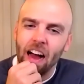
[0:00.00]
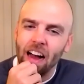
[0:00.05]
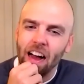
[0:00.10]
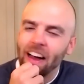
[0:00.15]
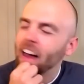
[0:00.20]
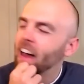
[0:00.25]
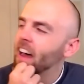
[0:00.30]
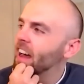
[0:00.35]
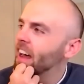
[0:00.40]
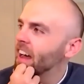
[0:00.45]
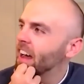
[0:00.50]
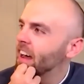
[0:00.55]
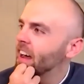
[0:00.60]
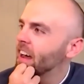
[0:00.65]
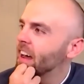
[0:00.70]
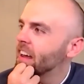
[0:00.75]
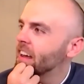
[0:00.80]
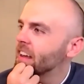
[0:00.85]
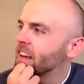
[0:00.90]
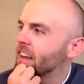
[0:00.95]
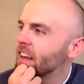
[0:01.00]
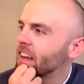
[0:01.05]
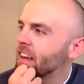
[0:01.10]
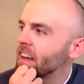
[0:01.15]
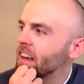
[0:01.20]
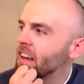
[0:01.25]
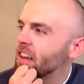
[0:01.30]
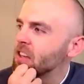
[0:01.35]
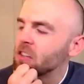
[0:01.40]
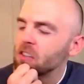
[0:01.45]
down to the essence?
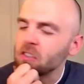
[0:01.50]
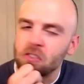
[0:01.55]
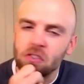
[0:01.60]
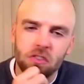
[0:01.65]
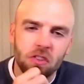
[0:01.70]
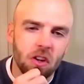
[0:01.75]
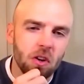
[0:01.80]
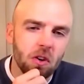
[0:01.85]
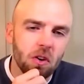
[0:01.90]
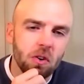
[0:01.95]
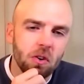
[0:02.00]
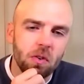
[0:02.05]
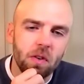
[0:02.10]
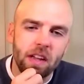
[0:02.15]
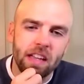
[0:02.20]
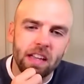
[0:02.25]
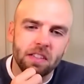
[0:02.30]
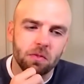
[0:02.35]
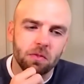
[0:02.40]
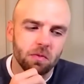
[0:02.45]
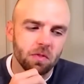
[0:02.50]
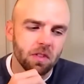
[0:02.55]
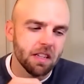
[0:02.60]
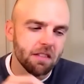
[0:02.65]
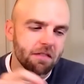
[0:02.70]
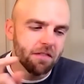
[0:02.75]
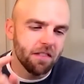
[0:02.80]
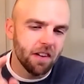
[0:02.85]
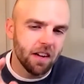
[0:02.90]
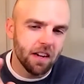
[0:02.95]
So it's really
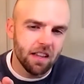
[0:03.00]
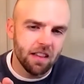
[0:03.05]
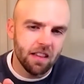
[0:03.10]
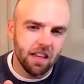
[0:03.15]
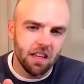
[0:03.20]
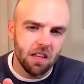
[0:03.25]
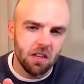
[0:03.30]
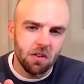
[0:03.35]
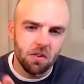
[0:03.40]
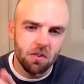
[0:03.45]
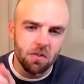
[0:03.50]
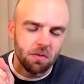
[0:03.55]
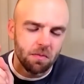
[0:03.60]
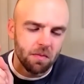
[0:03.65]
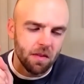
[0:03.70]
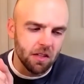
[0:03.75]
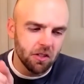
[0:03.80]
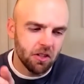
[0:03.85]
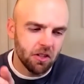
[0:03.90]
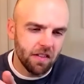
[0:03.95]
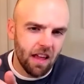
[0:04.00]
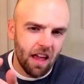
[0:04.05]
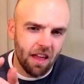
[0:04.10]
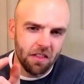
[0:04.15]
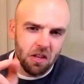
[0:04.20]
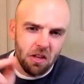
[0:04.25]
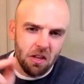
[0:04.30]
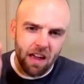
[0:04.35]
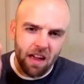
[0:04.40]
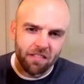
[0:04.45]
funny that you mentioned that
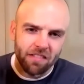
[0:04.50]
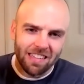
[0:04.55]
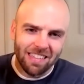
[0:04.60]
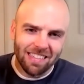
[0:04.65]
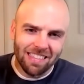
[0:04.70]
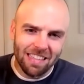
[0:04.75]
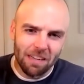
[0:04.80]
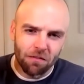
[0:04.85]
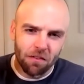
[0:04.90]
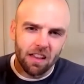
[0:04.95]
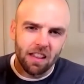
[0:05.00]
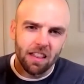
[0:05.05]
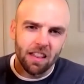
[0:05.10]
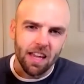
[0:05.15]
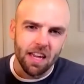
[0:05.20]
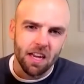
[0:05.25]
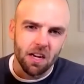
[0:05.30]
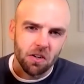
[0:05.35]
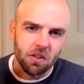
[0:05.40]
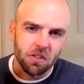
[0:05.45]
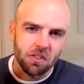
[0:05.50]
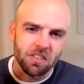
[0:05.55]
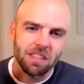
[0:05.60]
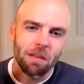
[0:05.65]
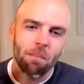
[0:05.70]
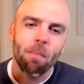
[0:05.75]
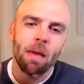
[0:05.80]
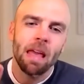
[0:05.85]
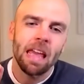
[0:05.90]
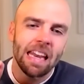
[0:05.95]
you have these different layers
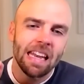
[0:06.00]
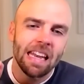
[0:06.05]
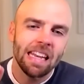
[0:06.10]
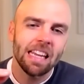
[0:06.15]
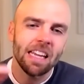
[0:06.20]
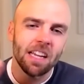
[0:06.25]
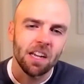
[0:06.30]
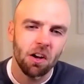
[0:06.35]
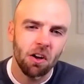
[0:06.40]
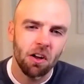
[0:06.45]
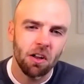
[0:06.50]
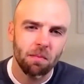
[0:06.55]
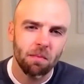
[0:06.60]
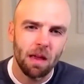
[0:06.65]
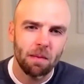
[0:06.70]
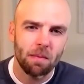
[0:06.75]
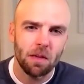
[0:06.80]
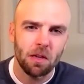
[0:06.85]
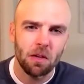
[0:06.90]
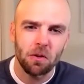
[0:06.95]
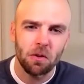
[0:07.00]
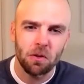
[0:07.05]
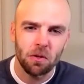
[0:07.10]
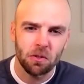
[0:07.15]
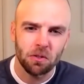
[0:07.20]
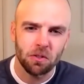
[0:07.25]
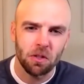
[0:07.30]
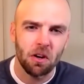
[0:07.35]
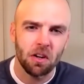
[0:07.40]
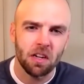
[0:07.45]
depending on maybe who
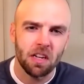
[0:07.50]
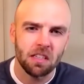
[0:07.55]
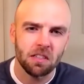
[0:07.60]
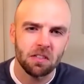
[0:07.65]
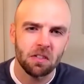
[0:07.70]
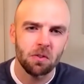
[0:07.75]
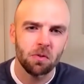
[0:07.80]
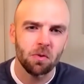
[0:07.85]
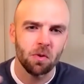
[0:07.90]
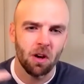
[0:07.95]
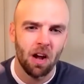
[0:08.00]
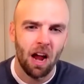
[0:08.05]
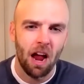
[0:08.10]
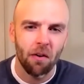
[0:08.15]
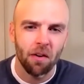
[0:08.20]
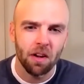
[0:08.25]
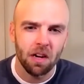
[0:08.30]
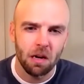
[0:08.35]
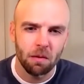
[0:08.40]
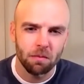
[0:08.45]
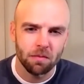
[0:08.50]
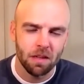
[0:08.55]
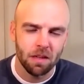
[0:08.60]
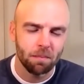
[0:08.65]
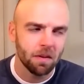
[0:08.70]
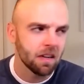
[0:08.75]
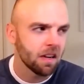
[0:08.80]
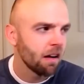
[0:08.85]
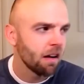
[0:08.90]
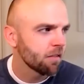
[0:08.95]
you're talking to or how it comes up
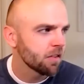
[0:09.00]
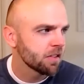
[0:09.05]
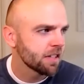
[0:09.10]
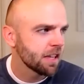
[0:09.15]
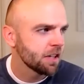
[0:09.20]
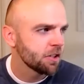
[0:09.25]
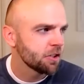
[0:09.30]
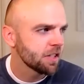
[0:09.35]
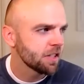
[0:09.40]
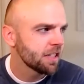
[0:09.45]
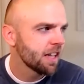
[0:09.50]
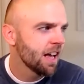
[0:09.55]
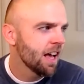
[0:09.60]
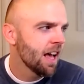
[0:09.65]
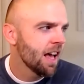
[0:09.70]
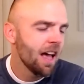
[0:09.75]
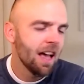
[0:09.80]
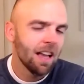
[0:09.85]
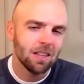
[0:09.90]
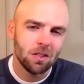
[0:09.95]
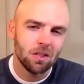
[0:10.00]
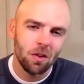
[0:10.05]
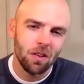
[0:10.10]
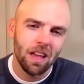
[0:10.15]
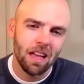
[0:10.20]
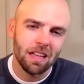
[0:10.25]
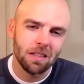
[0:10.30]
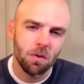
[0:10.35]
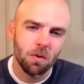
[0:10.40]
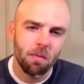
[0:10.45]
in conversation. So
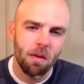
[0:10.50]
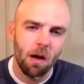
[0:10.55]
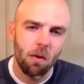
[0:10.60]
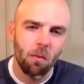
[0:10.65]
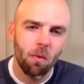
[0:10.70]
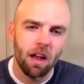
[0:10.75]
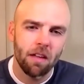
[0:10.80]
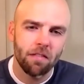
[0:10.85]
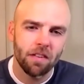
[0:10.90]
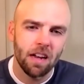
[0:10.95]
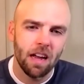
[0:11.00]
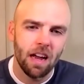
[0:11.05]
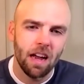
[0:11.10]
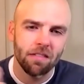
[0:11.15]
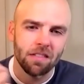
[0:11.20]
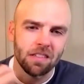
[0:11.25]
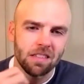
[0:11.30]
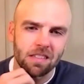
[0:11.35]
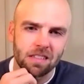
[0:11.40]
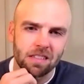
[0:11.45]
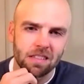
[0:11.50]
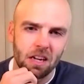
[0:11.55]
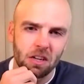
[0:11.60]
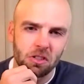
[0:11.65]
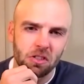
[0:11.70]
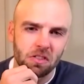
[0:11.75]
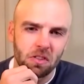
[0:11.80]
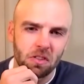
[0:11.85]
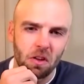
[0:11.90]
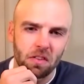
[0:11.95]
that's what my wife and I have these
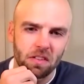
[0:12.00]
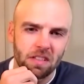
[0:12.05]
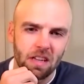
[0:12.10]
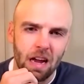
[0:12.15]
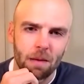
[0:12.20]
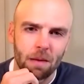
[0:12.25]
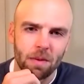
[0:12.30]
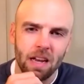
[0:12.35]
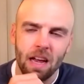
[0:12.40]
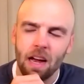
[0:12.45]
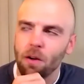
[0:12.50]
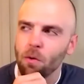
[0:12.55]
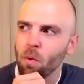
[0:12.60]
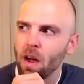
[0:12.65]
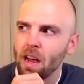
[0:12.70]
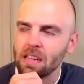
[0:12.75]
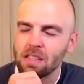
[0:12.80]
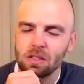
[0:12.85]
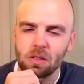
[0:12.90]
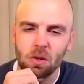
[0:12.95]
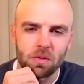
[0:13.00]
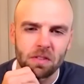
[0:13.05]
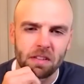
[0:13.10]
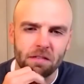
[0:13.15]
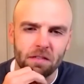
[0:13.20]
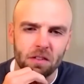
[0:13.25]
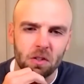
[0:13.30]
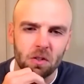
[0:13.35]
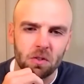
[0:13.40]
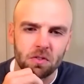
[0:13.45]
discussions all the time, and how, why it's so
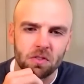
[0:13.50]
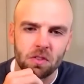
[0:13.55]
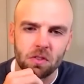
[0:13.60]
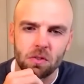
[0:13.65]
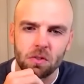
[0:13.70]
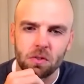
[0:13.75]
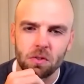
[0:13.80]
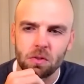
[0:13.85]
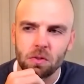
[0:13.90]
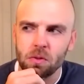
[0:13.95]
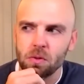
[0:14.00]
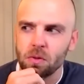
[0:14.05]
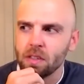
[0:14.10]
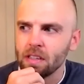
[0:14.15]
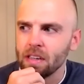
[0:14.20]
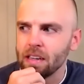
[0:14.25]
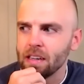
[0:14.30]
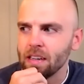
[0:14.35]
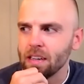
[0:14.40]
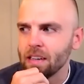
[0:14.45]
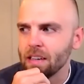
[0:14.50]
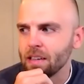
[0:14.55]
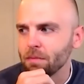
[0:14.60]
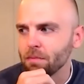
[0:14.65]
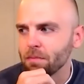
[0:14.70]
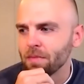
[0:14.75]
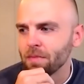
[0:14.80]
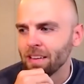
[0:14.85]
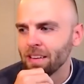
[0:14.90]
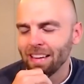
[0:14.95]
difficult to
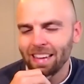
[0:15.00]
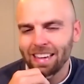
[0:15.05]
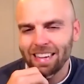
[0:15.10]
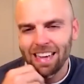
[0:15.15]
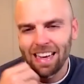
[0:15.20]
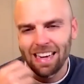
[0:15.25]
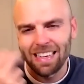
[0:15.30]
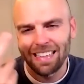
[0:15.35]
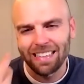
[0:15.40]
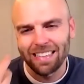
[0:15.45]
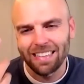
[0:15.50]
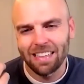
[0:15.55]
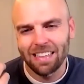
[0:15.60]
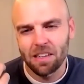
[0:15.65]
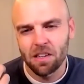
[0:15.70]
um, kind of.